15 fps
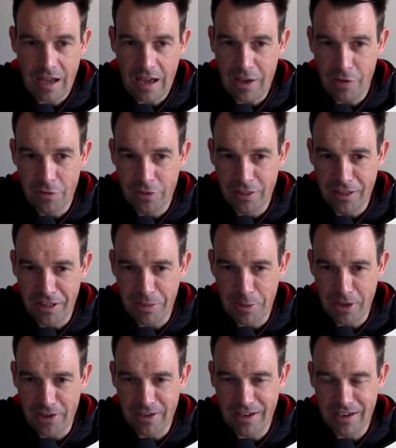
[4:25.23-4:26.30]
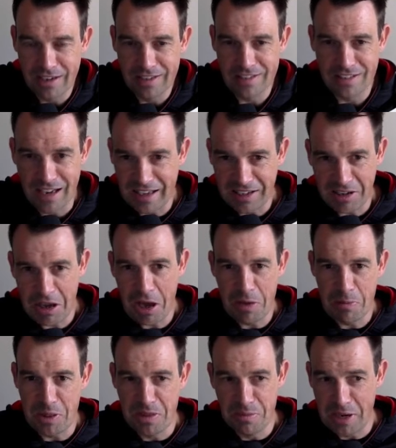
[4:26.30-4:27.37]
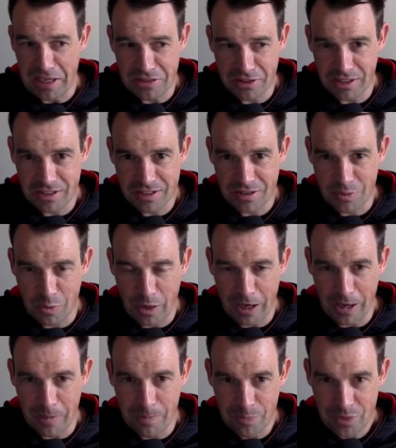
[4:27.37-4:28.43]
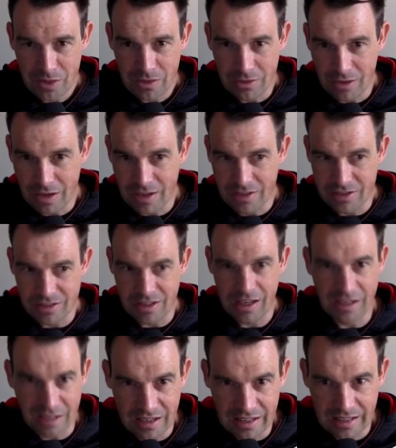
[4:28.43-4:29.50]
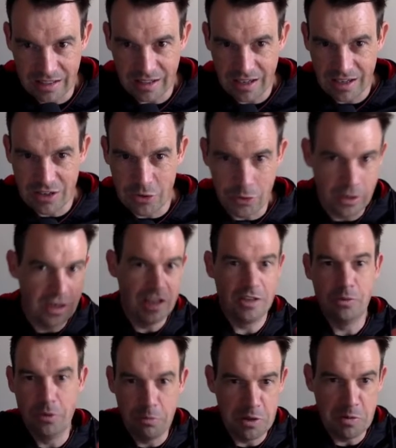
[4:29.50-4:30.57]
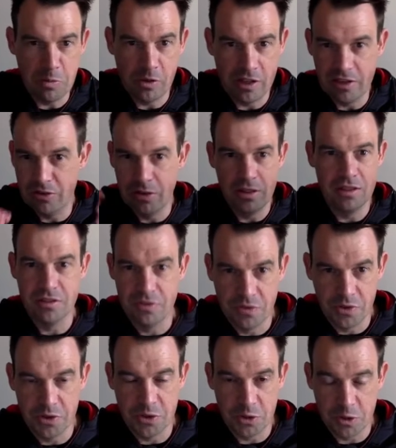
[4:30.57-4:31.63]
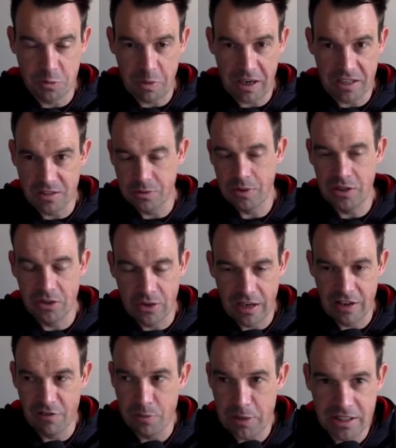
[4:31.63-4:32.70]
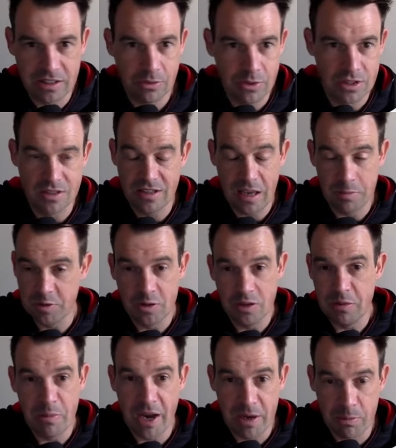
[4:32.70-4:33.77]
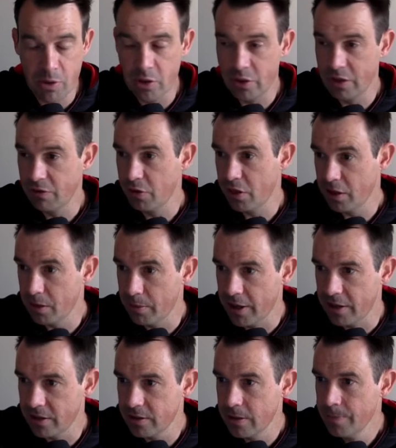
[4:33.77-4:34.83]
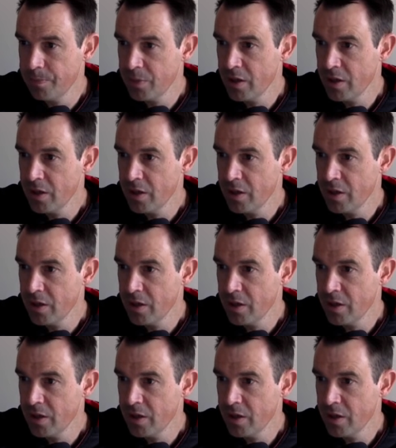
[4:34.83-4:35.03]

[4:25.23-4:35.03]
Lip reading: I often think about it and it's like I'm in the Matrix where you kind of just click a link and you connect with people and you're in this virtual space where you can have a meeting, which is absolutely mind-blowing if you think about it.